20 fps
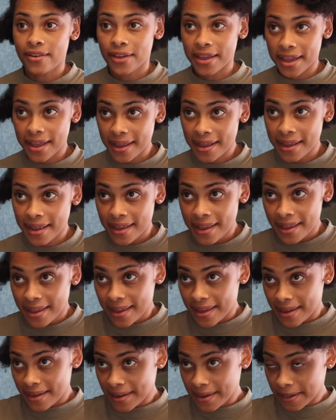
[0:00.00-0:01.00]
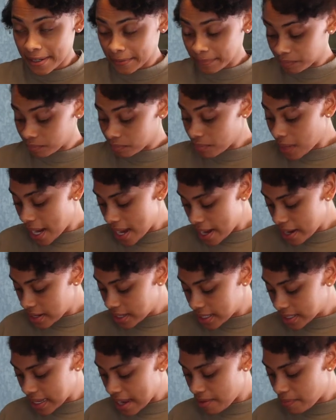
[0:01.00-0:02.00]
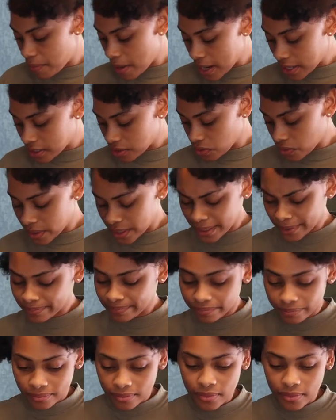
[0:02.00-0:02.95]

Okay, my hair does have products on it